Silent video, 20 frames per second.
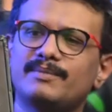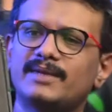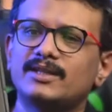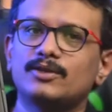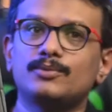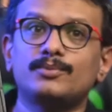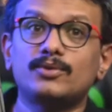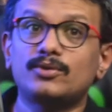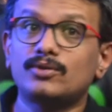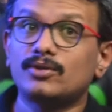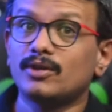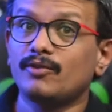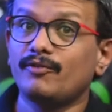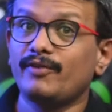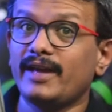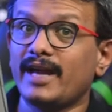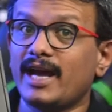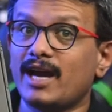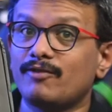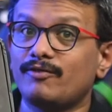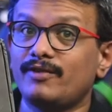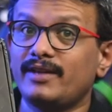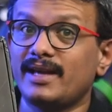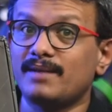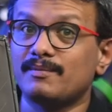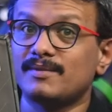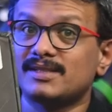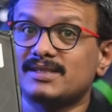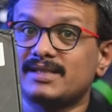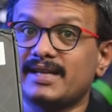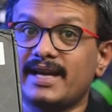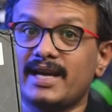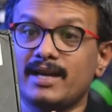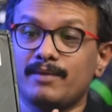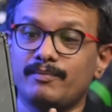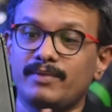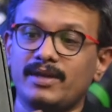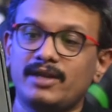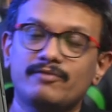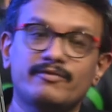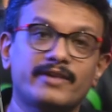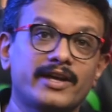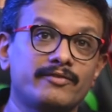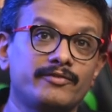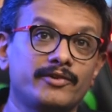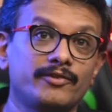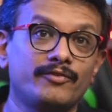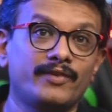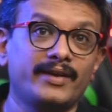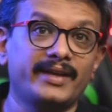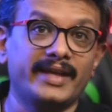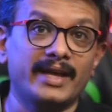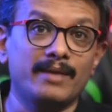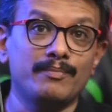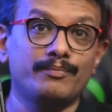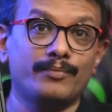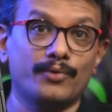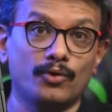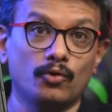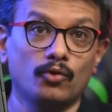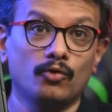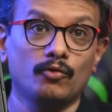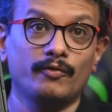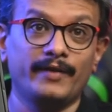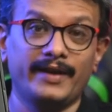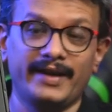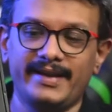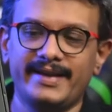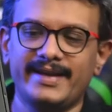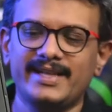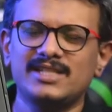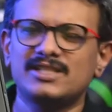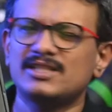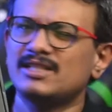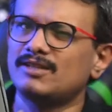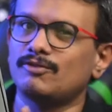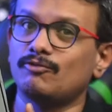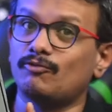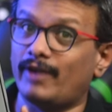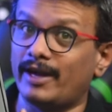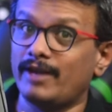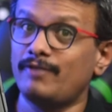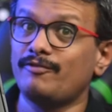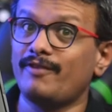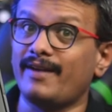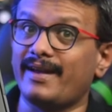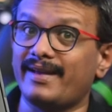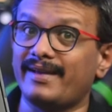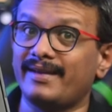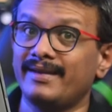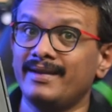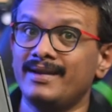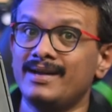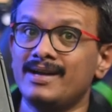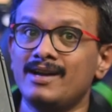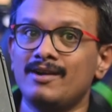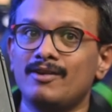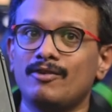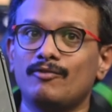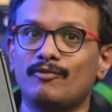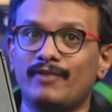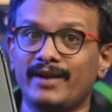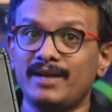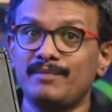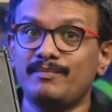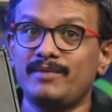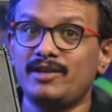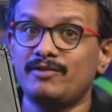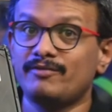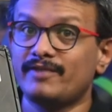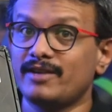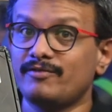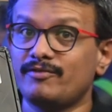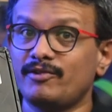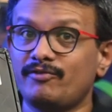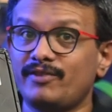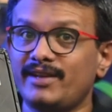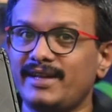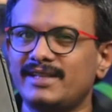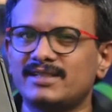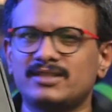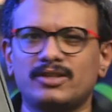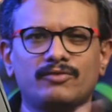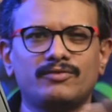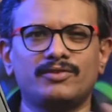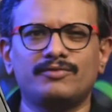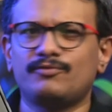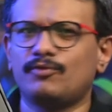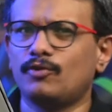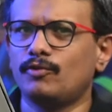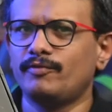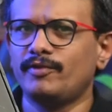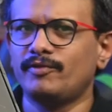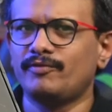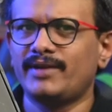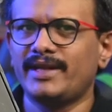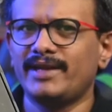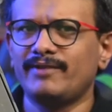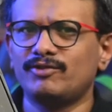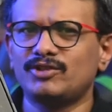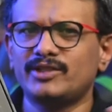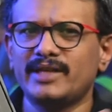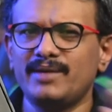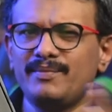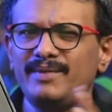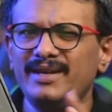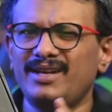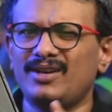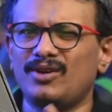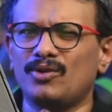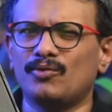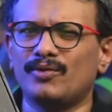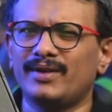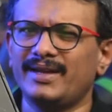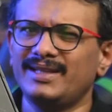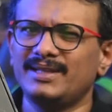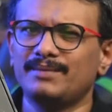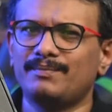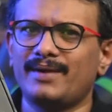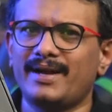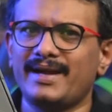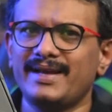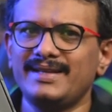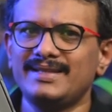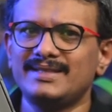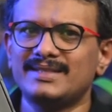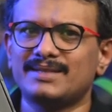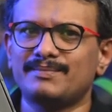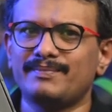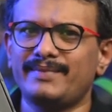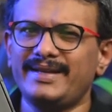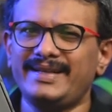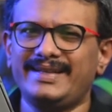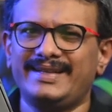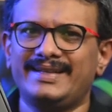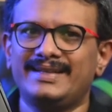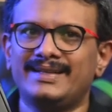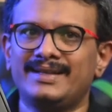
motherboard, we have the MSI B550M Pro VDH Wi-Fi. Why B550 instead of the 450, which had been lowering the price a bit?